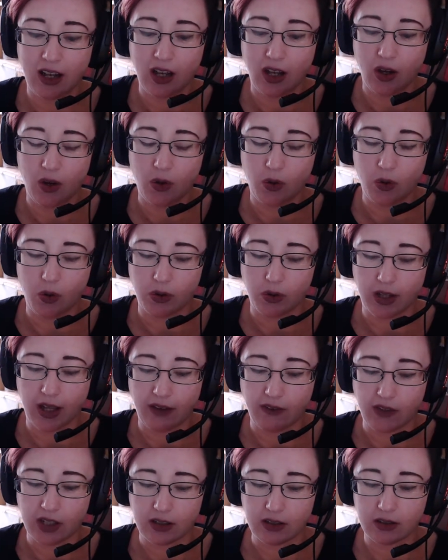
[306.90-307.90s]
or have
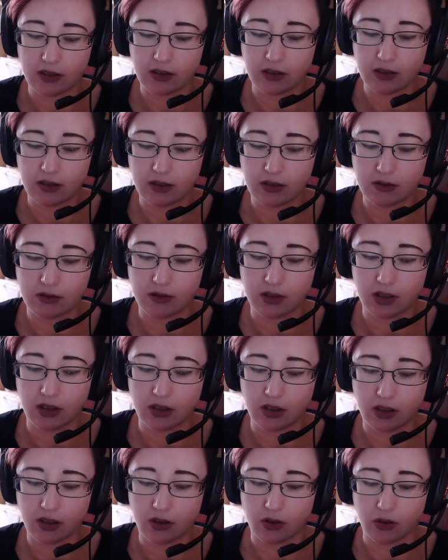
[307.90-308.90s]
it
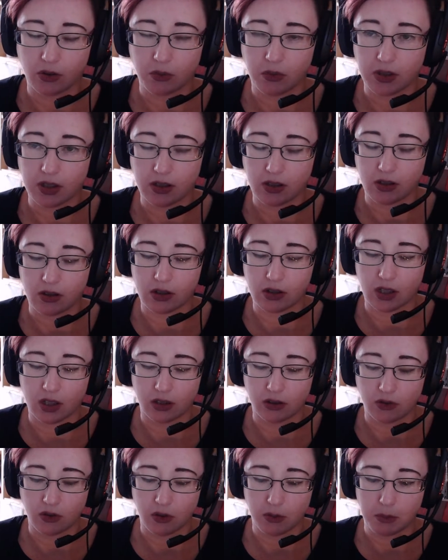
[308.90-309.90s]
go with the
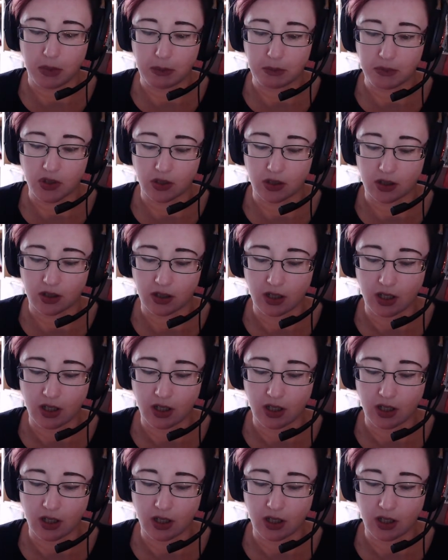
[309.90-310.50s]
little bumps on it.